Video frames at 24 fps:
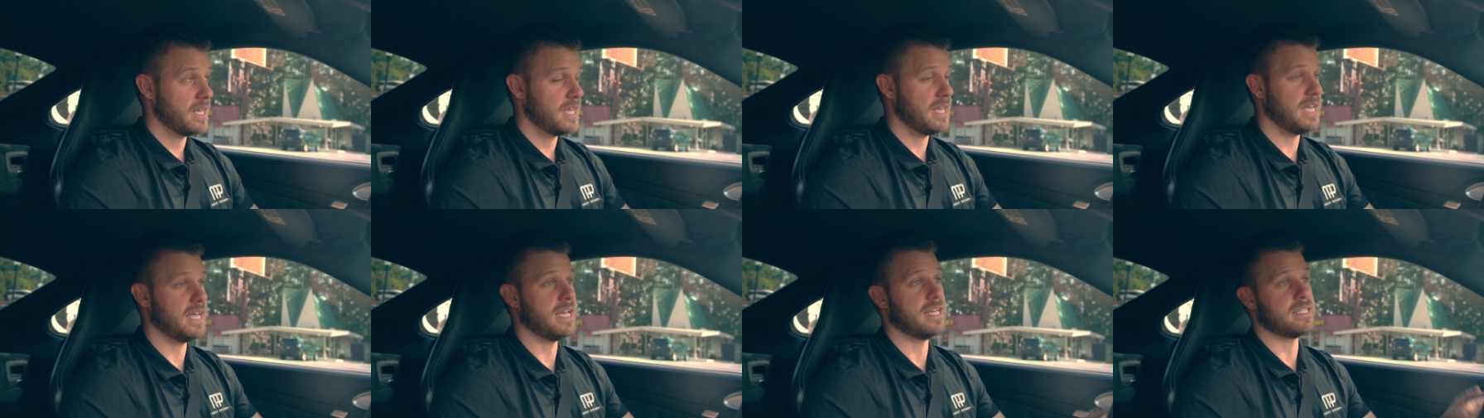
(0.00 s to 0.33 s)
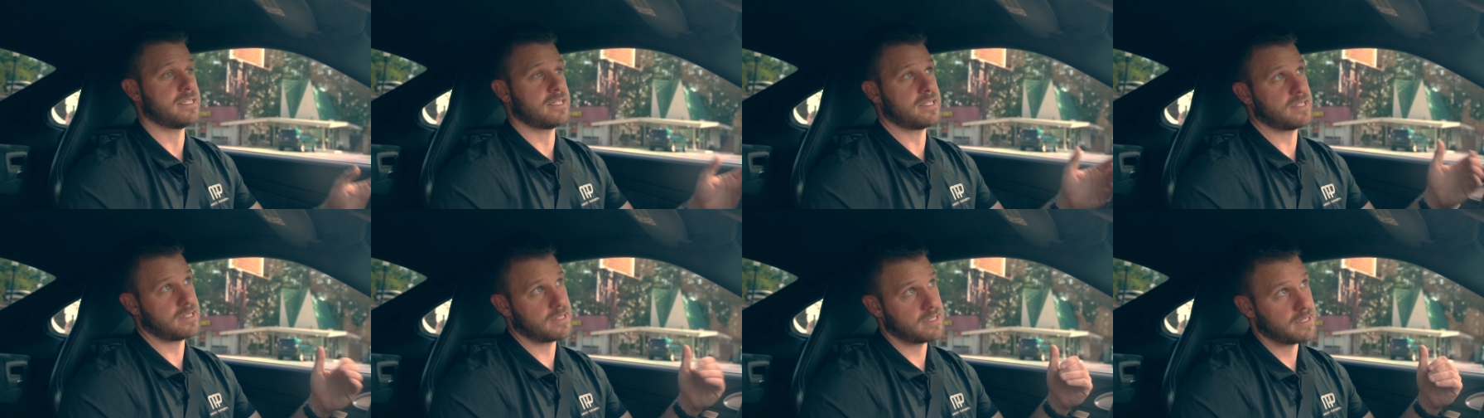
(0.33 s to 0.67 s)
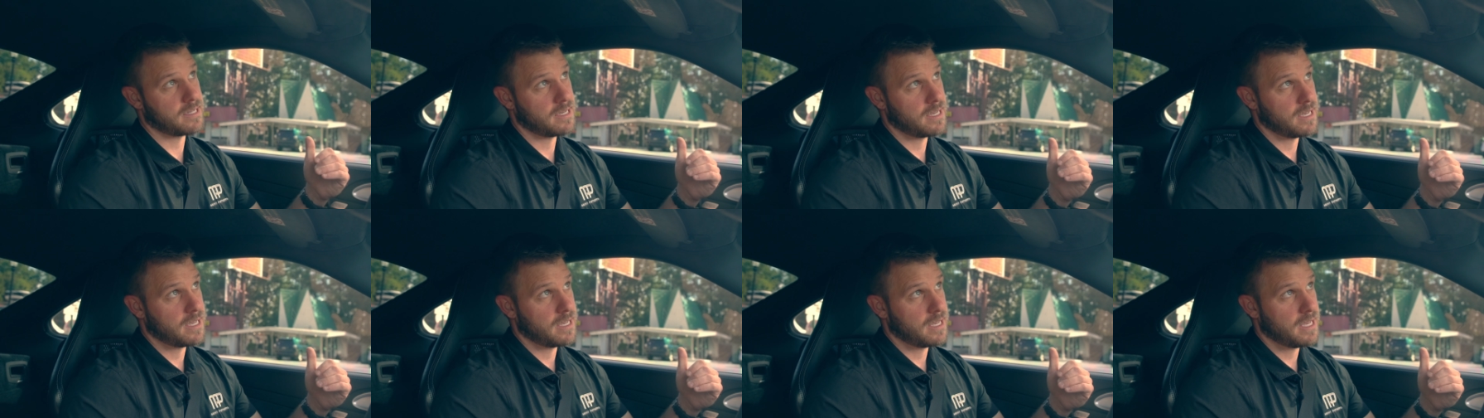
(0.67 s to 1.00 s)
It's
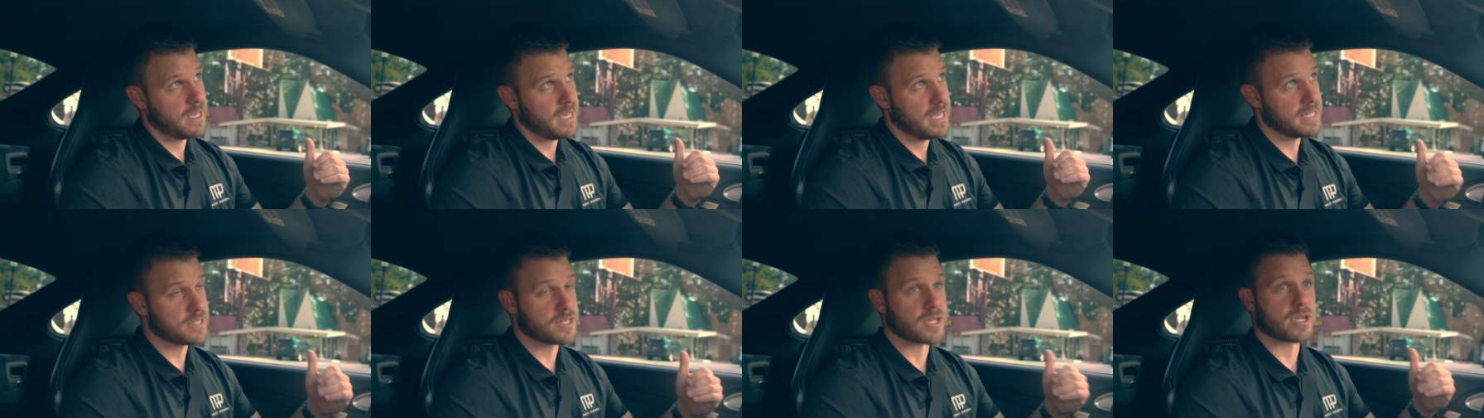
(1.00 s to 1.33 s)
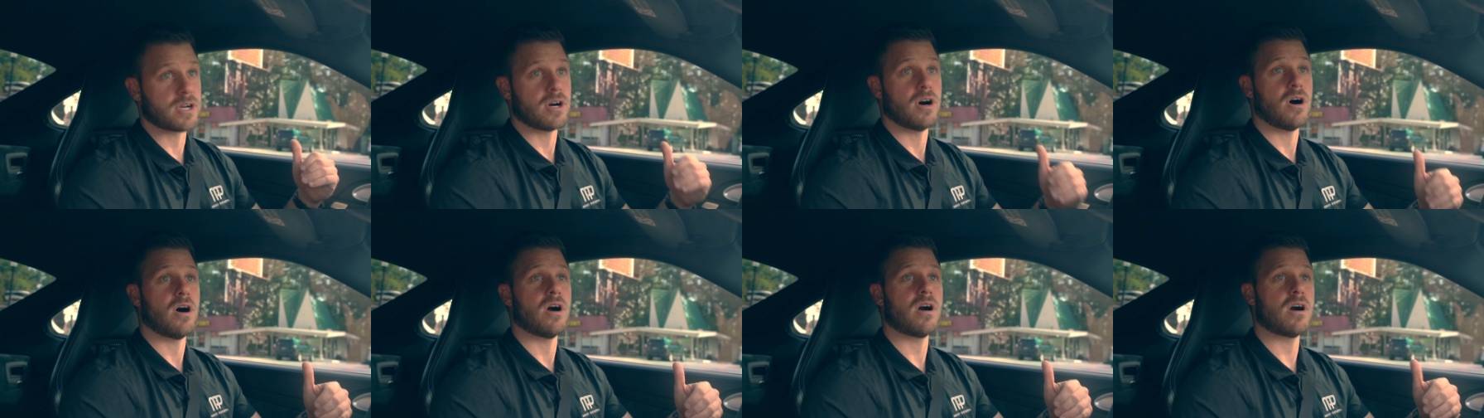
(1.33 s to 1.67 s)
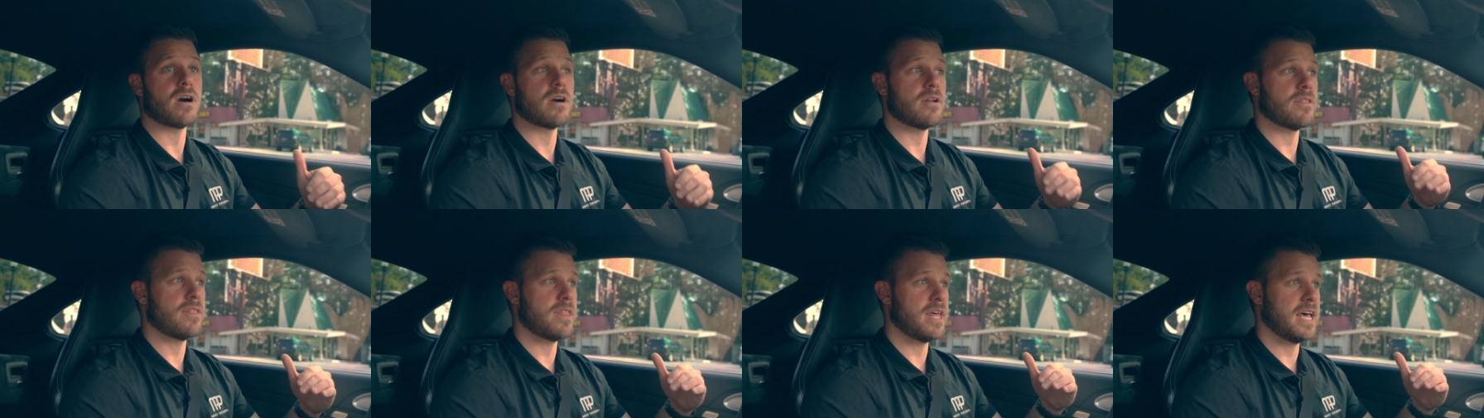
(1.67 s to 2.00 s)
a
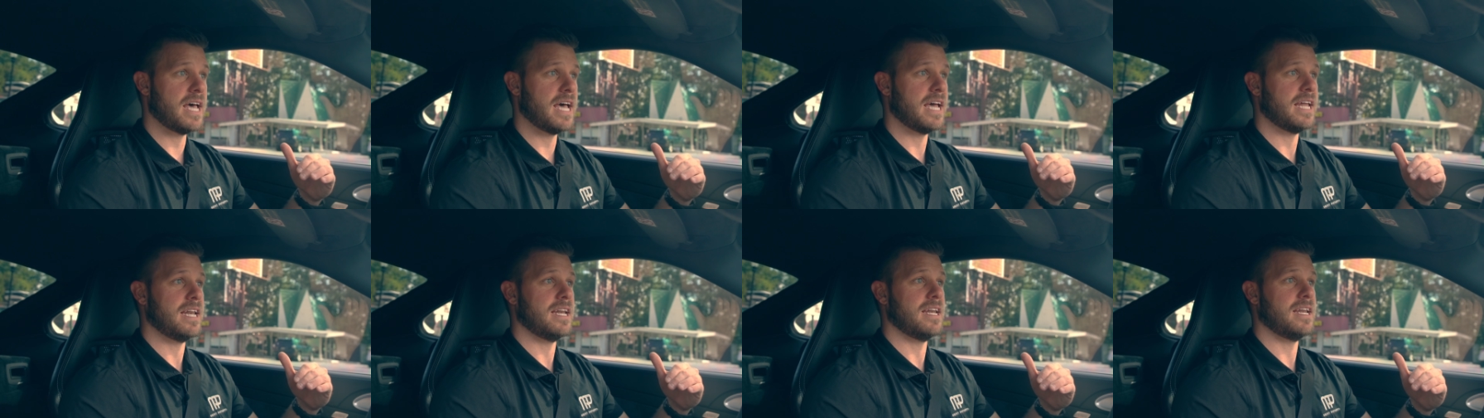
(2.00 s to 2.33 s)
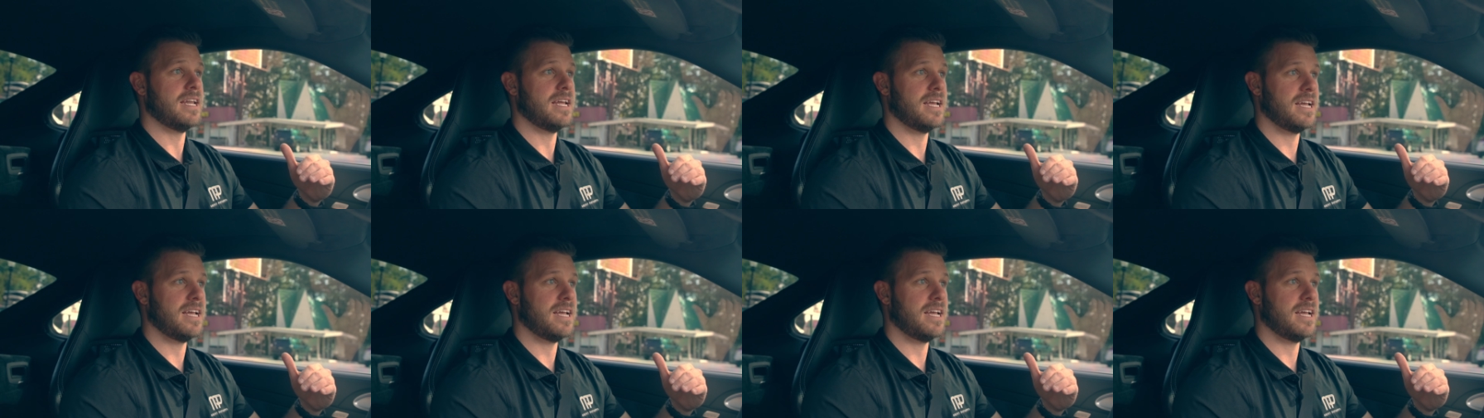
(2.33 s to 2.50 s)
car that